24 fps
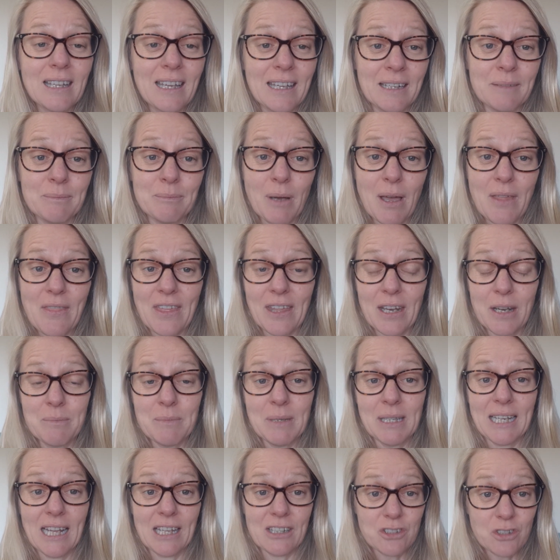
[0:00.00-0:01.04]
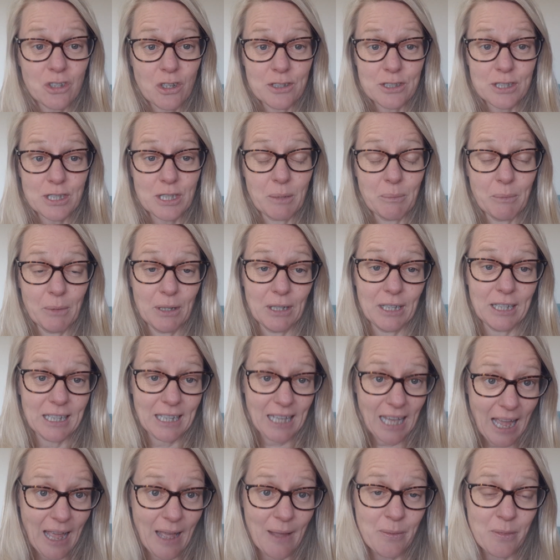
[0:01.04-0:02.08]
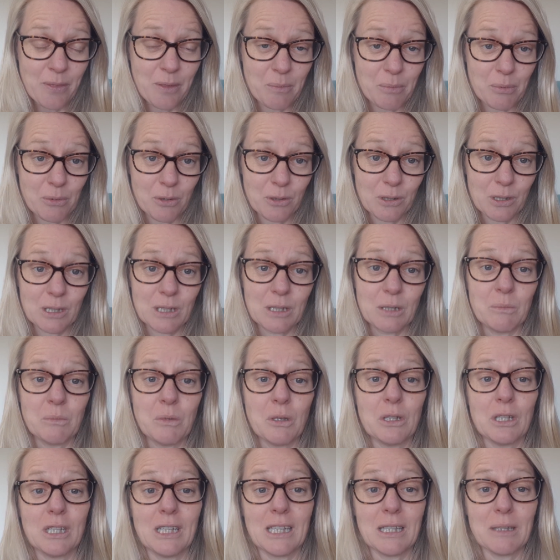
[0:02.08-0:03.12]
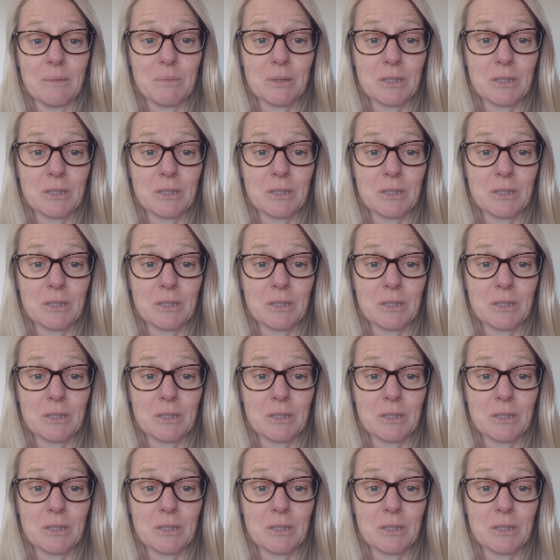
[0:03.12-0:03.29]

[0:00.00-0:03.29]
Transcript: and by that I mean our church community and the broader community,